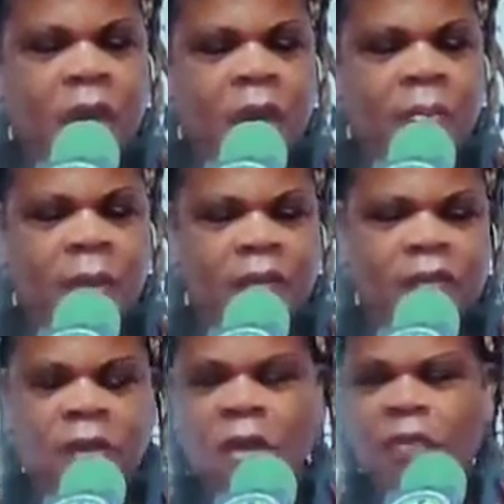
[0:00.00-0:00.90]
and
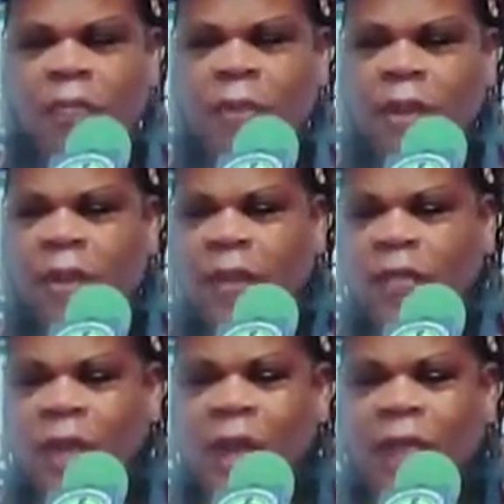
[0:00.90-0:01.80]
myself began
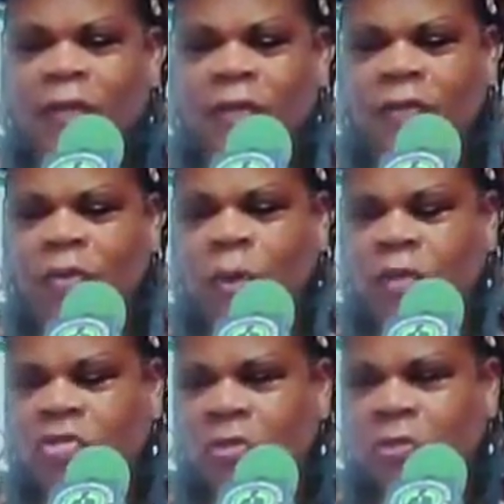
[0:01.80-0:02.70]
to ask these
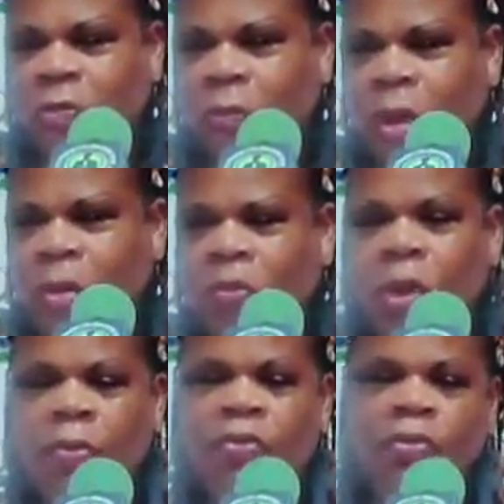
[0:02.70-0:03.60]
questions about
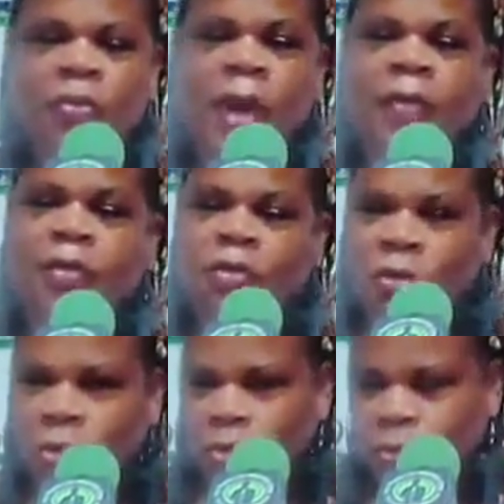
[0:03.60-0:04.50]
what would you rather
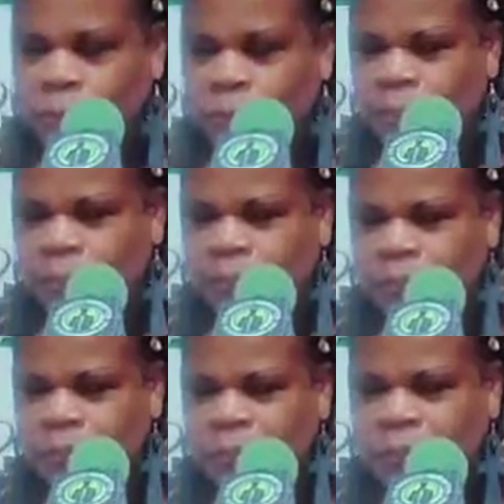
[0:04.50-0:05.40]
do,
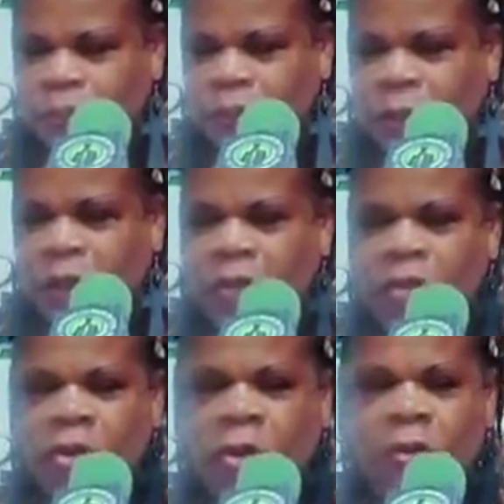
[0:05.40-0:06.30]

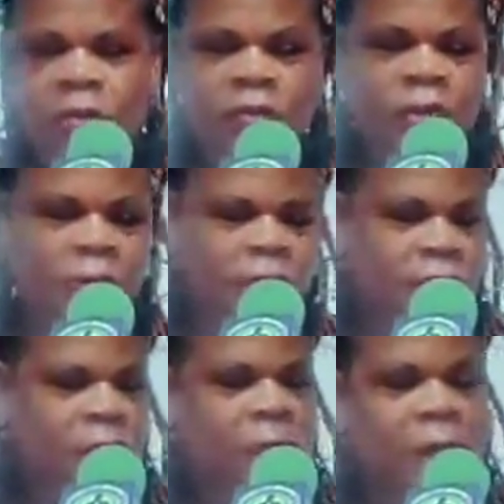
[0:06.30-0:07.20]
you know, instead of
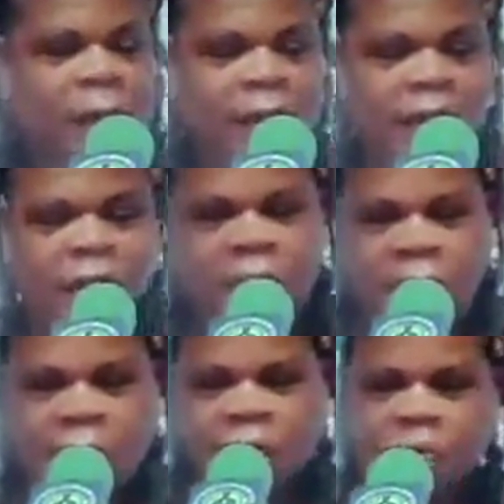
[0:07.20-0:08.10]
this nine to
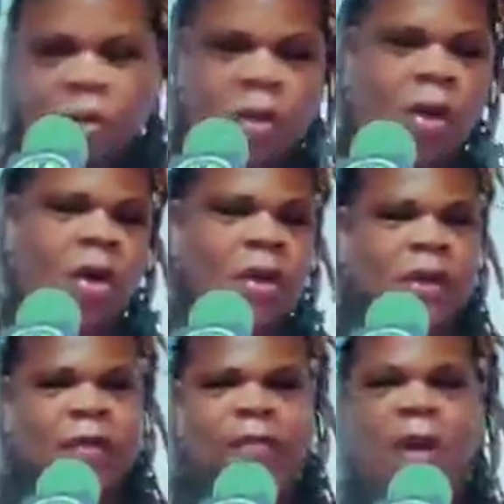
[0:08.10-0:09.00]
five
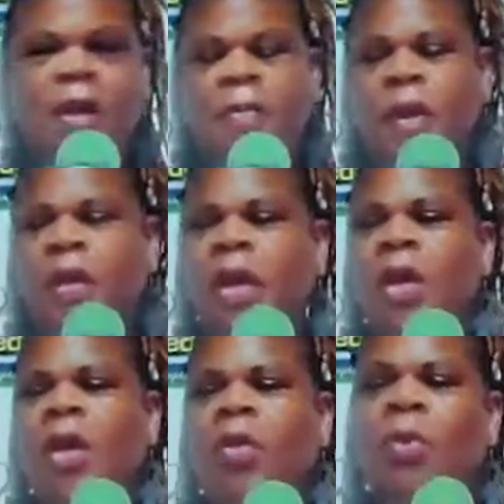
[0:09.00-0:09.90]
workaholic environment,
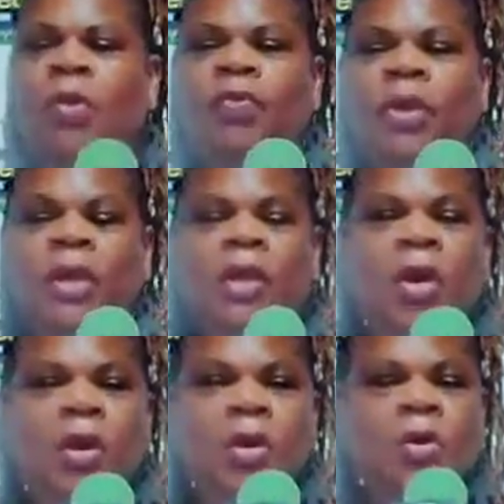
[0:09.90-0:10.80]
what really
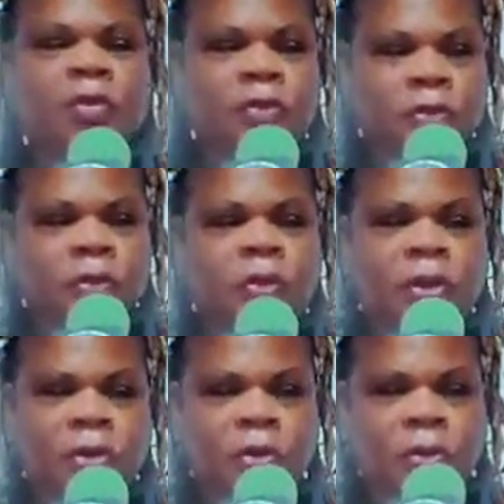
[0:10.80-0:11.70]
calls
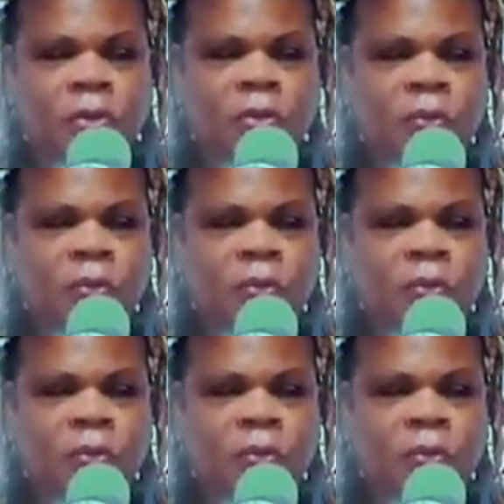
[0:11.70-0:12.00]
on you?